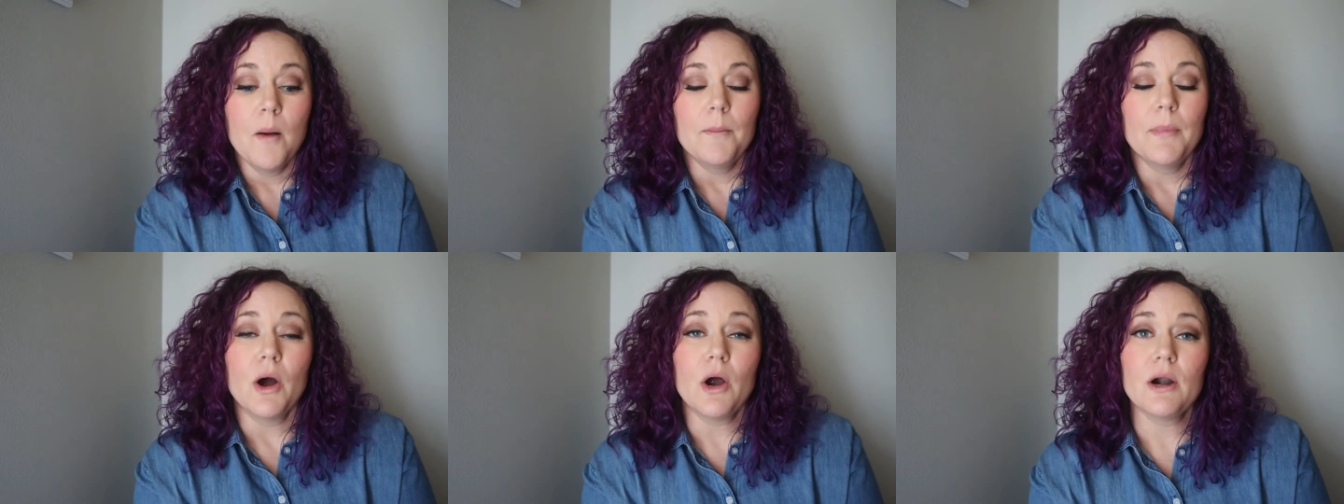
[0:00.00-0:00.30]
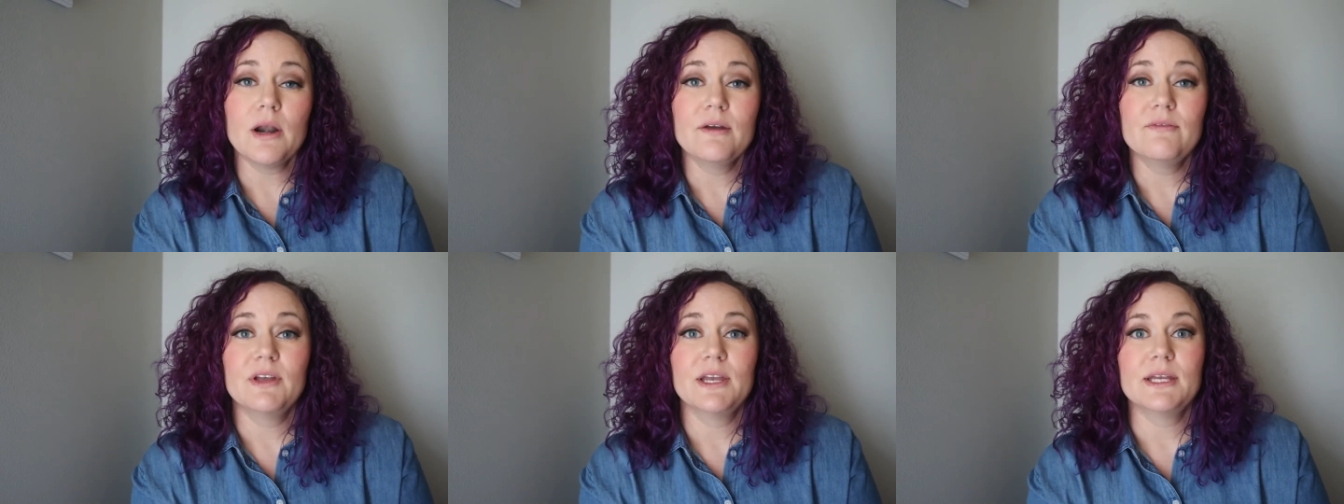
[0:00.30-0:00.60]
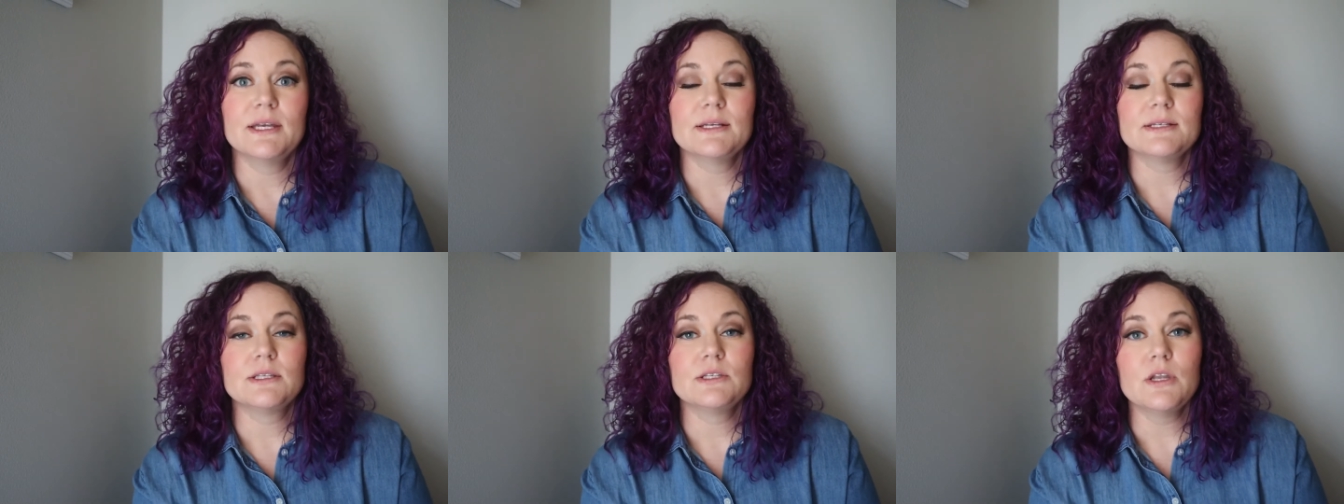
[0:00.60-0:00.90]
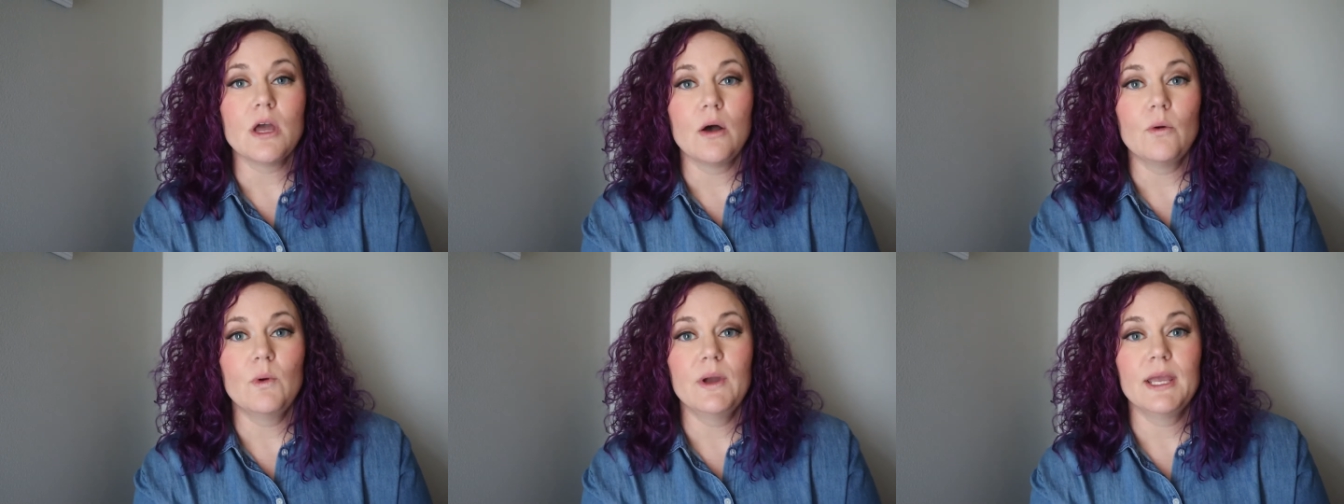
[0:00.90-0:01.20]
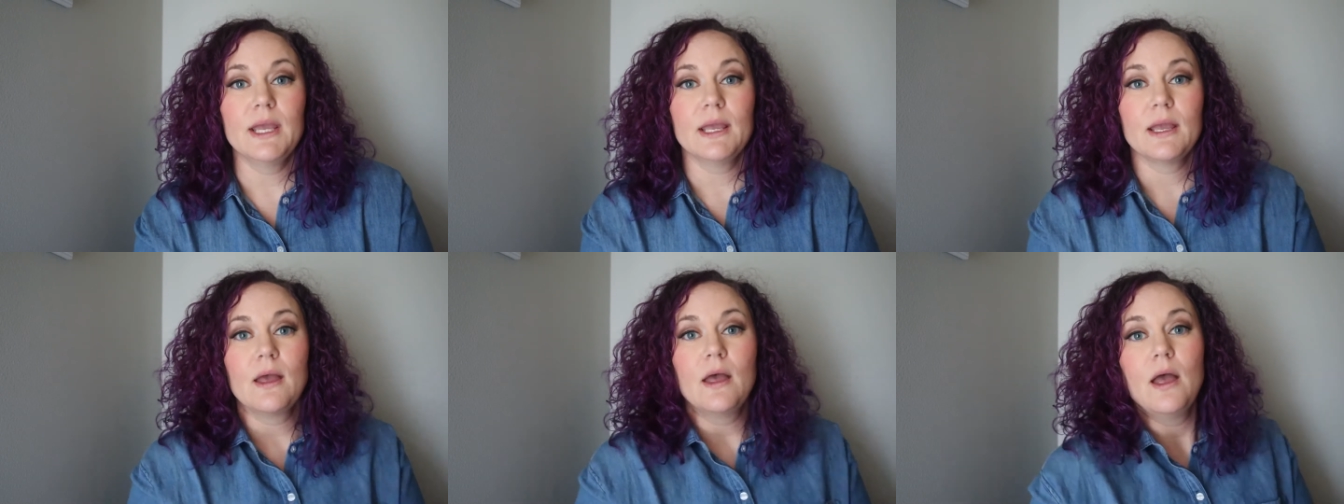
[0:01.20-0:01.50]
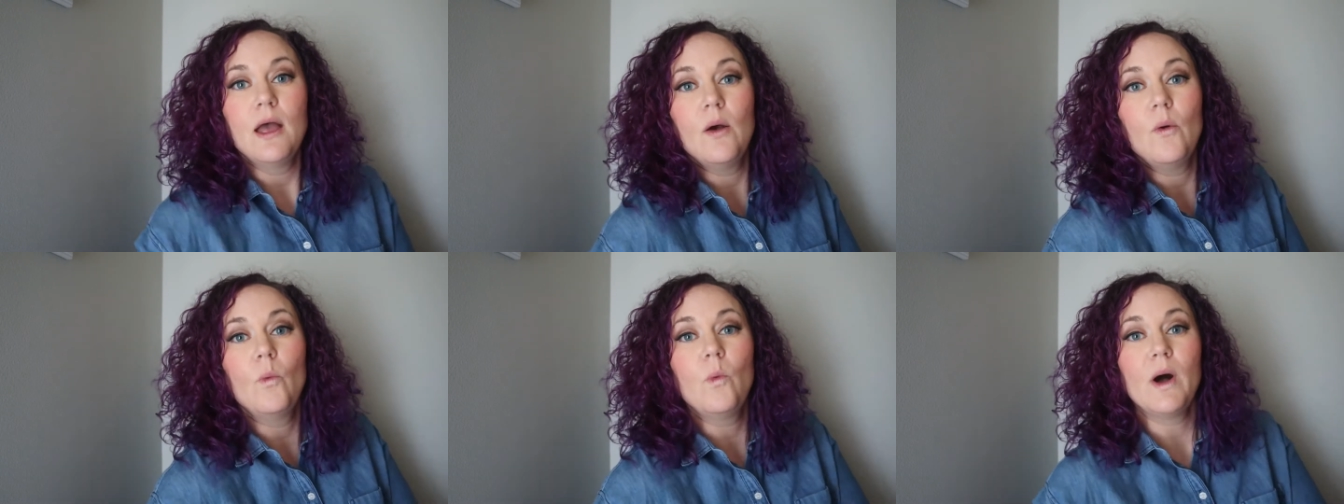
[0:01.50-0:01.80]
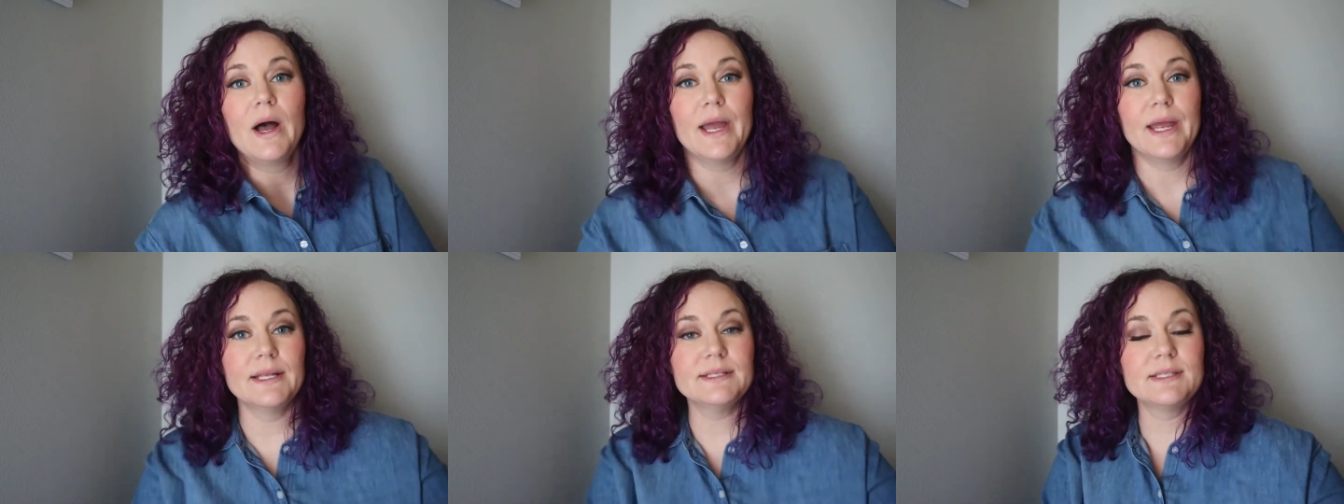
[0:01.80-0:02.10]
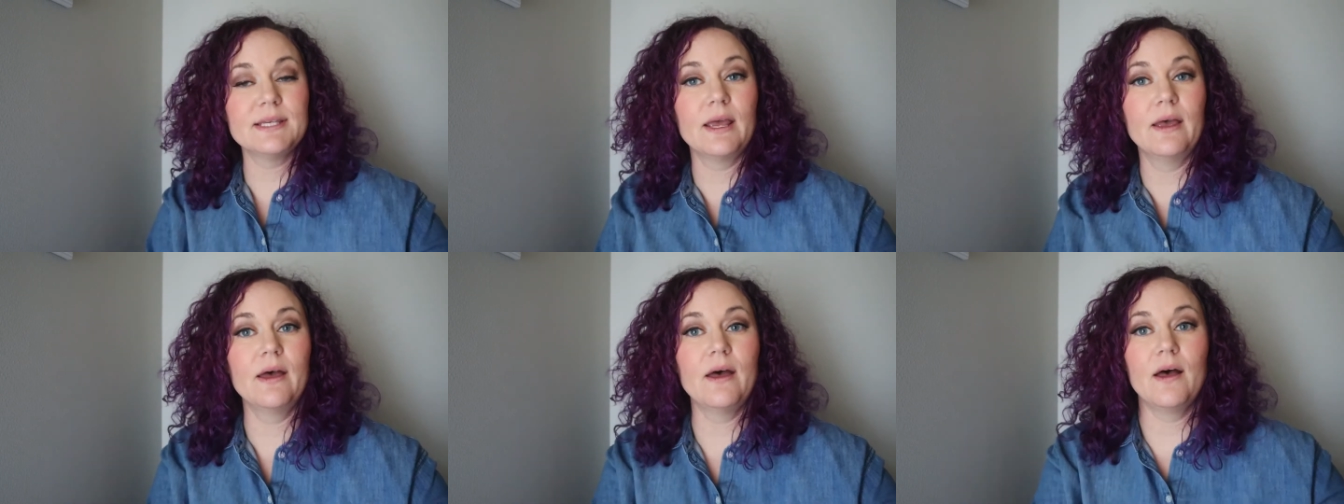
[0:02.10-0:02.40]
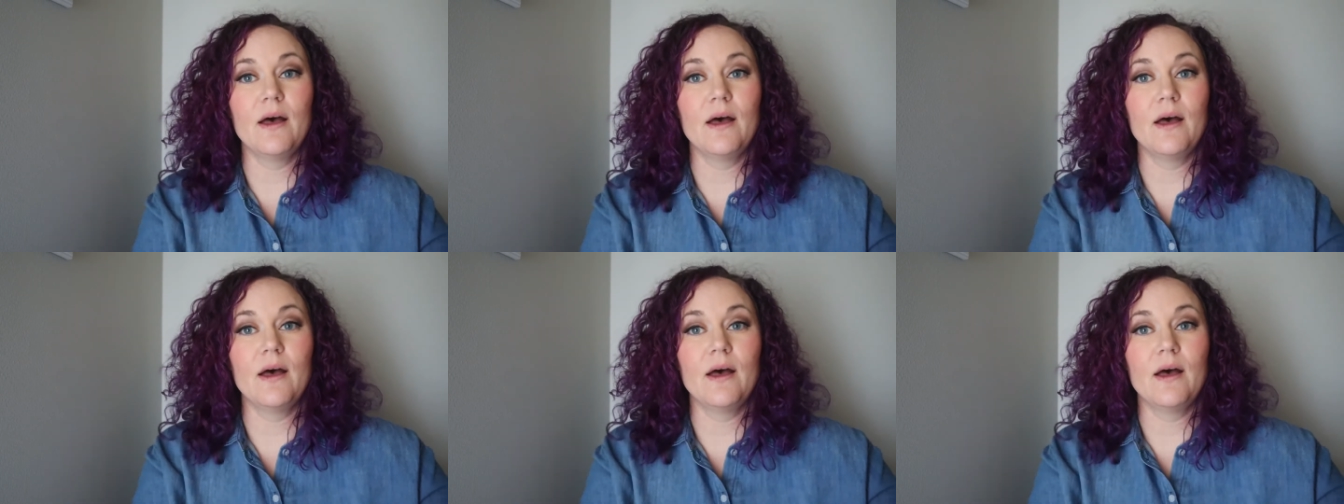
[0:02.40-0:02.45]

part of it is knowing what